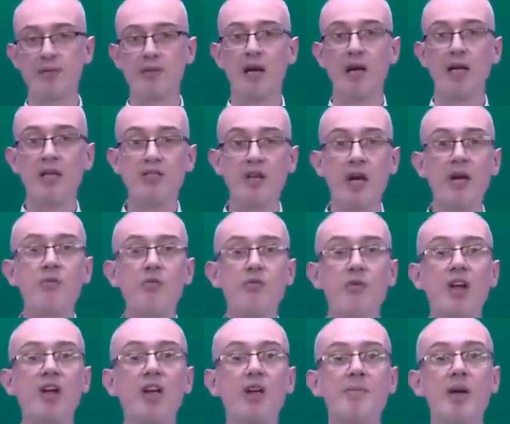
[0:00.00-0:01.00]
I don't
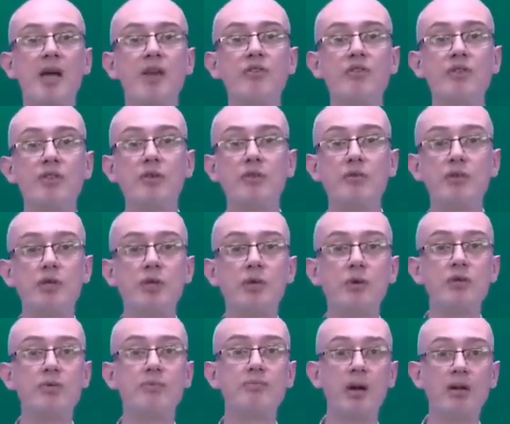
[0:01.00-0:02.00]
recommend you
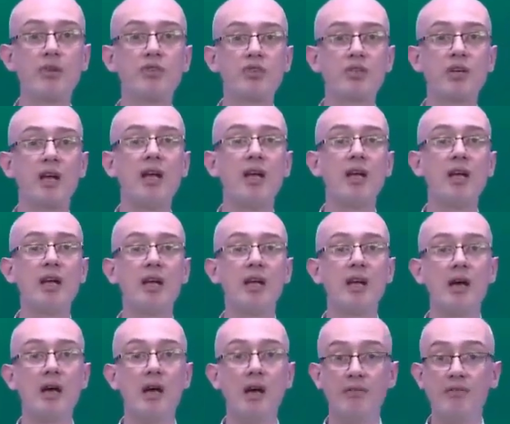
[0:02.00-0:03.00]
use much
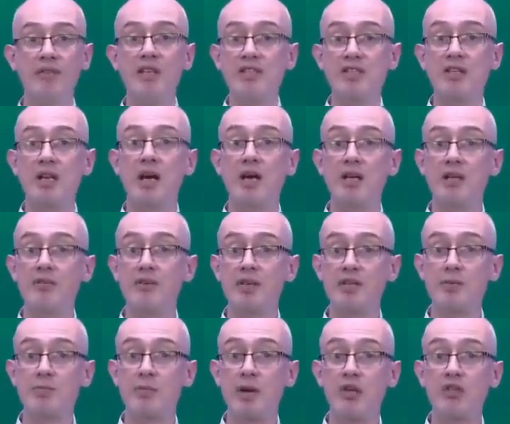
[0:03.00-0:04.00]
of these kind of
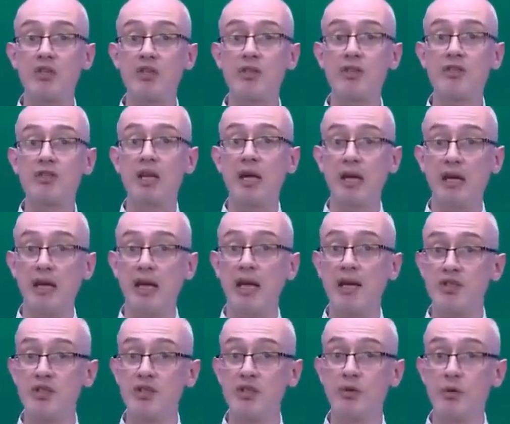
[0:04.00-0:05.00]
expressions
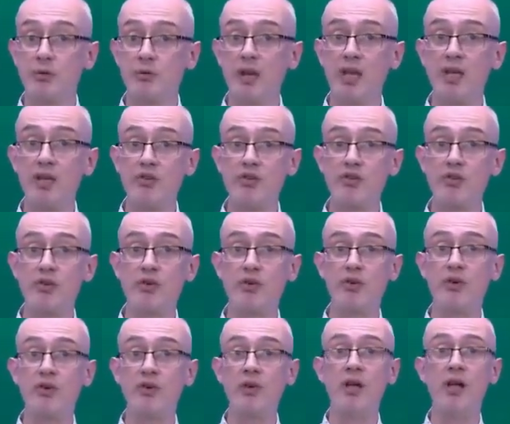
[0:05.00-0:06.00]
unless you're really
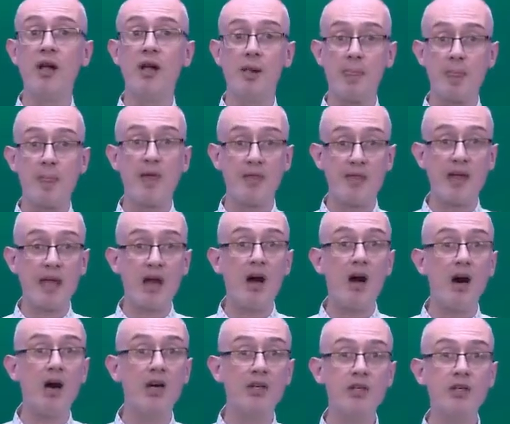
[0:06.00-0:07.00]
sure that they
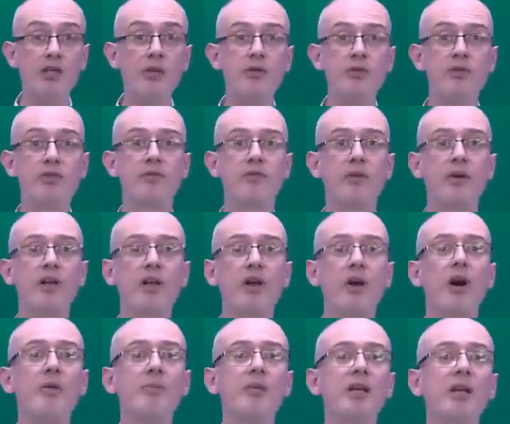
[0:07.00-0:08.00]
are used very
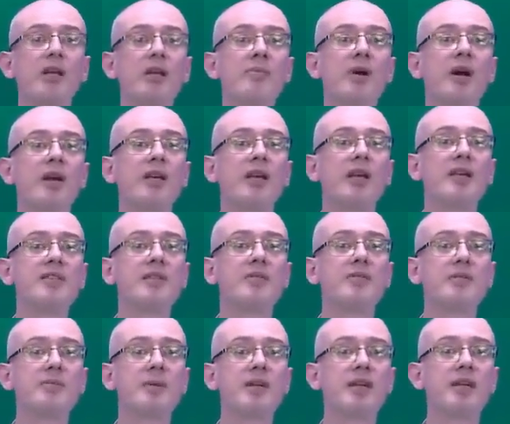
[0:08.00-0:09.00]
commonly by native
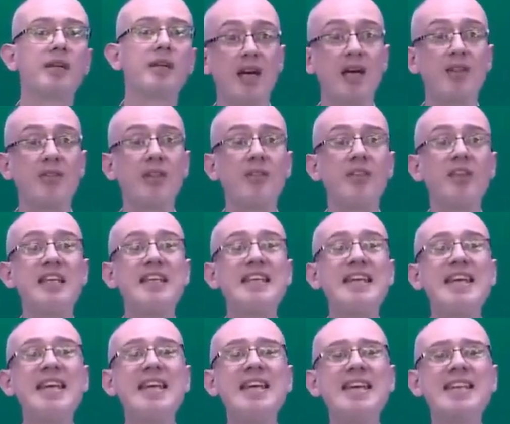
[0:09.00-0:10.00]
speakers. I think the
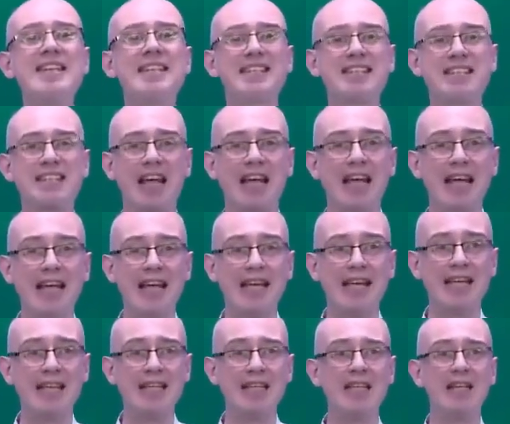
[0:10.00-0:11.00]
years
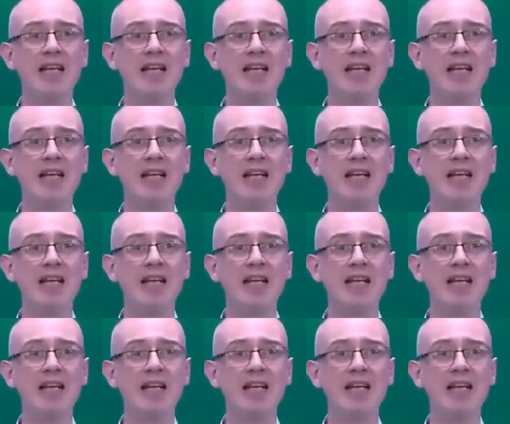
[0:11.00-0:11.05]
here